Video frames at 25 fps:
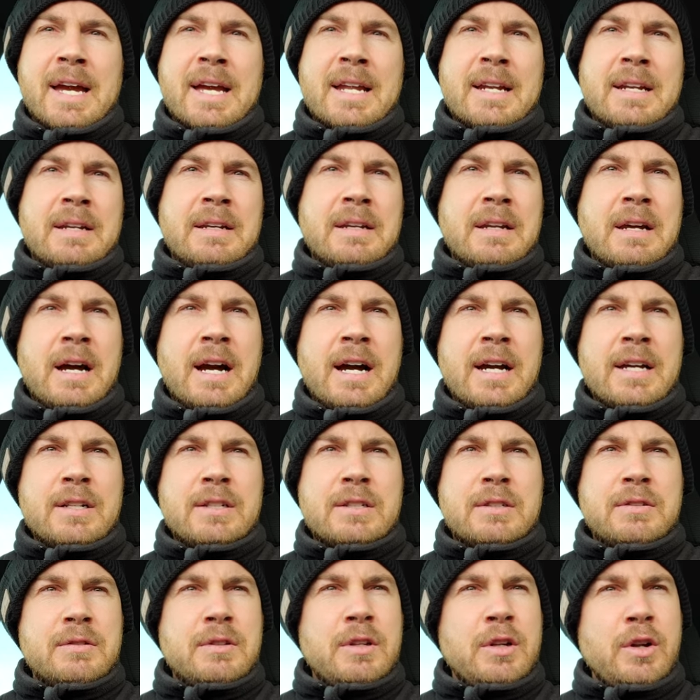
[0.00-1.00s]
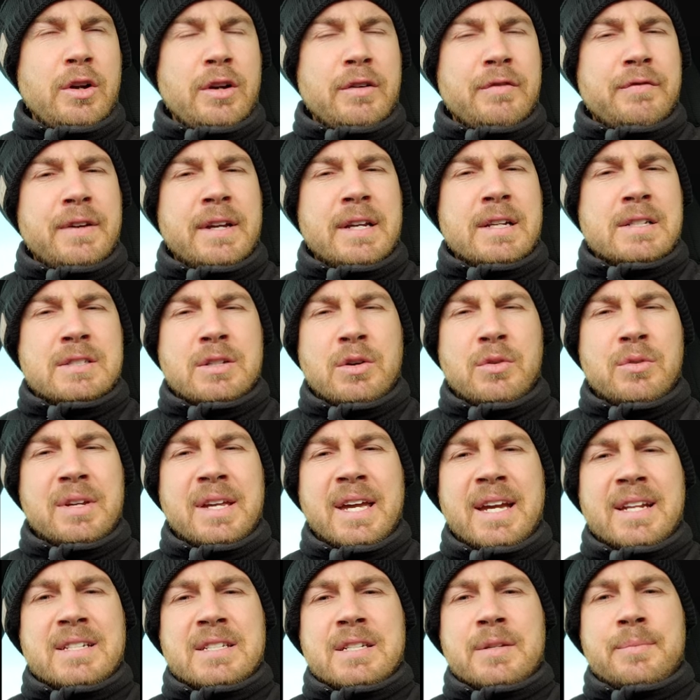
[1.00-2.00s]
And I, a lot of things don't
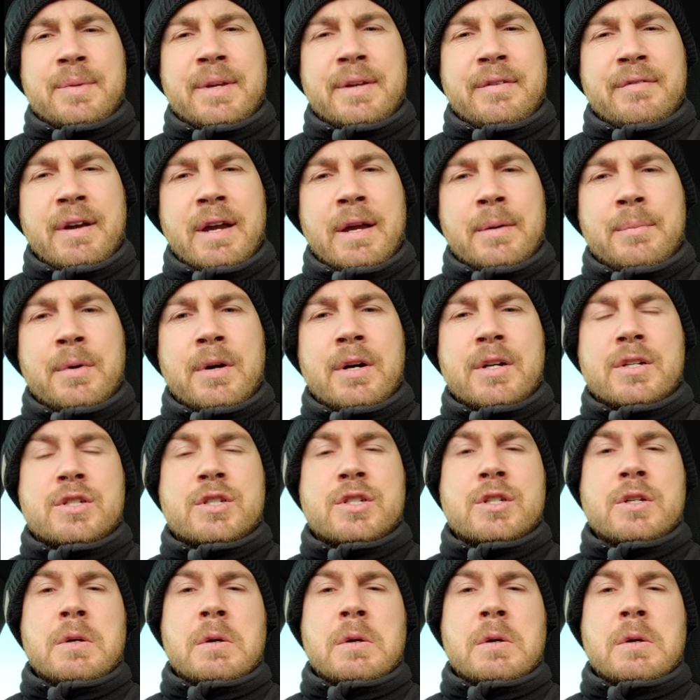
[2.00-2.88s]
get to me very much.